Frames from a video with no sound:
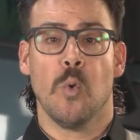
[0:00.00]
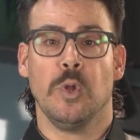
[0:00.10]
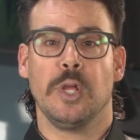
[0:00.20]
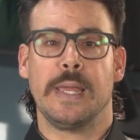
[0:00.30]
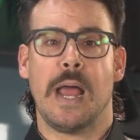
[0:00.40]

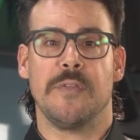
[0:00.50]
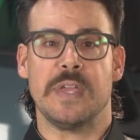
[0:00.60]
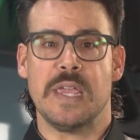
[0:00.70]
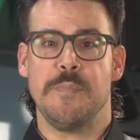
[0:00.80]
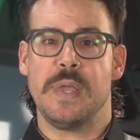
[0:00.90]
We'll look at how
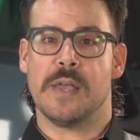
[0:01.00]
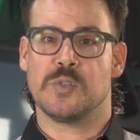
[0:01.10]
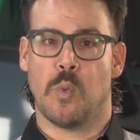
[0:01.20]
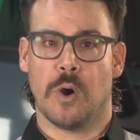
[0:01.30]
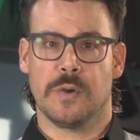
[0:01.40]
the
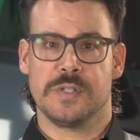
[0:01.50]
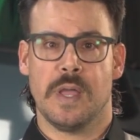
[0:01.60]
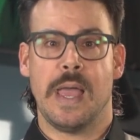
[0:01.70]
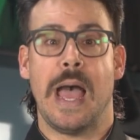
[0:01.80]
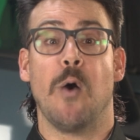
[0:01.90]
EBS works,
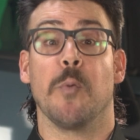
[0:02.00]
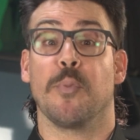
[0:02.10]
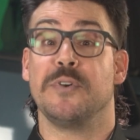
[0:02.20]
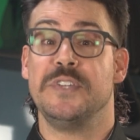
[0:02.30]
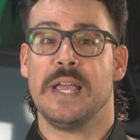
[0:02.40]
how it
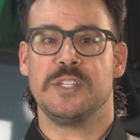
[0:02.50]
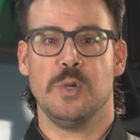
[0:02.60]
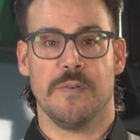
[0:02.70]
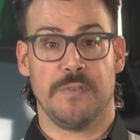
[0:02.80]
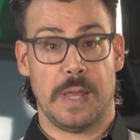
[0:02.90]
protects
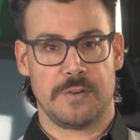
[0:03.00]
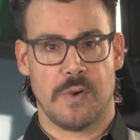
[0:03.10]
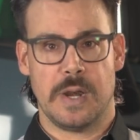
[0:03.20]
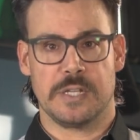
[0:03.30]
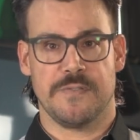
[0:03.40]
you if
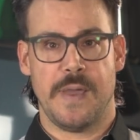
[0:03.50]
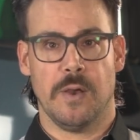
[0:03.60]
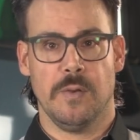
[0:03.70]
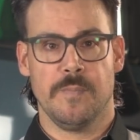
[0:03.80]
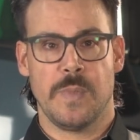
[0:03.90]
electronics
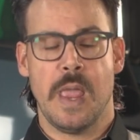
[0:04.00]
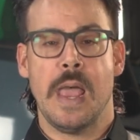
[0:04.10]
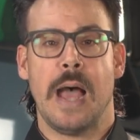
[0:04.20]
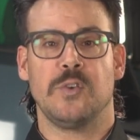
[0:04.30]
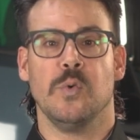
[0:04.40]
fail,
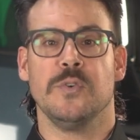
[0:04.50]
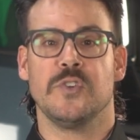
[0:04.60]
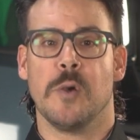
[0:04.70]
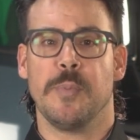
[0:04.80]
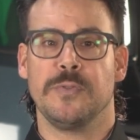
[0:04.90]
how to
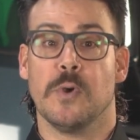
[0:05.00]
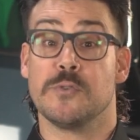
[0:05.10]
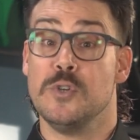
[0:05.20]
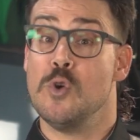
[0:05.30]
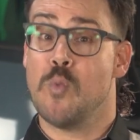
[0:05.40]
interpret
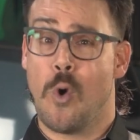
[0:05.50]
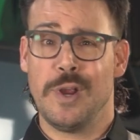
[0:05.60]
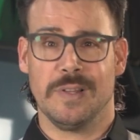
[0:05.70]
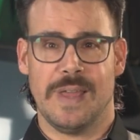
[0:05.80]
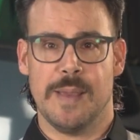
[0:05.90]
those new
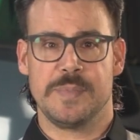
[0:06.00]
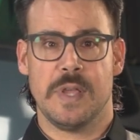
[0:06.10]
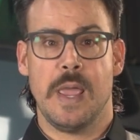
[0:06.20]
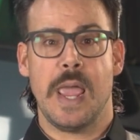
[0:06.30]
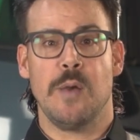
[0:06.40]
warning lamps,
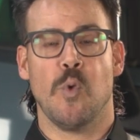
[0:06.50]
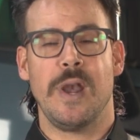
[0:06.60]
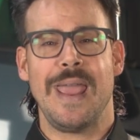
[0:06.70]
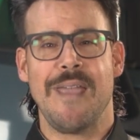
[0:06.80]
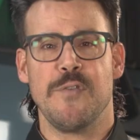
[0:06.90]
and what
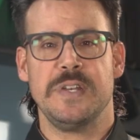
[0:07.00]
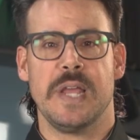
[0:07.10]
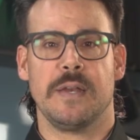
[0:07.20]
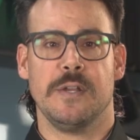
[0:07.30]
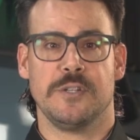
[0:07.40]
every
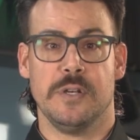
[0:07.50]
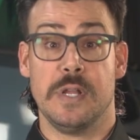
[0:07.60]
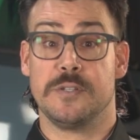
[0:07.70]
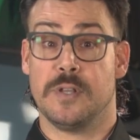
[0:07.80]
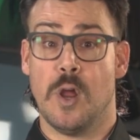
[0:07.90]
technician
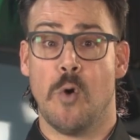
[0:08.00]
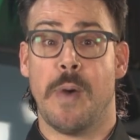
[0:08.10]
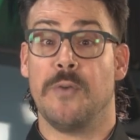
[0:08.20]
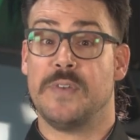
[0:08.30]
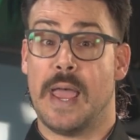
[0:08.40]
needs to know
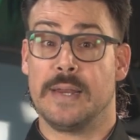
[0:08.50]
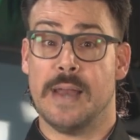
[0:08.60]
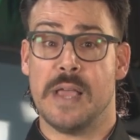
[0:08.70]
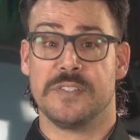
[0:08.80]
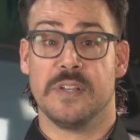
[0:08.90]
about
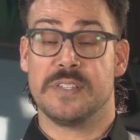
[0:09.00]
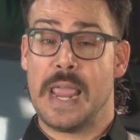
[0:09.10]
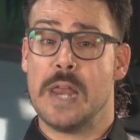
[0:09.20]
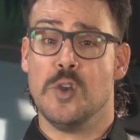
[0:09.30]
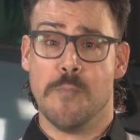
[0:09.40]
diagnostics
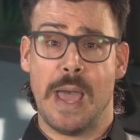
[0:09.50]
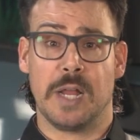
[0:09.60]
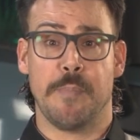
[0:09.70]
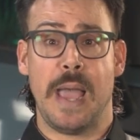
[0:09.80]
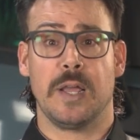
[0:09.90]
and
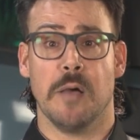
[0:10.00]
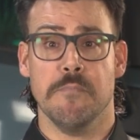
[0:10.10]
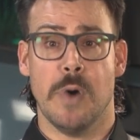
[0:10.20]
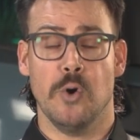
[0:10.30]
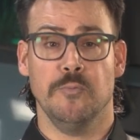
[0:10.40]
pneumatic backup
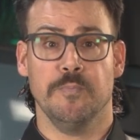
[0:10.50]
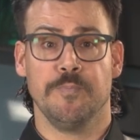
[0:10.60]
mode.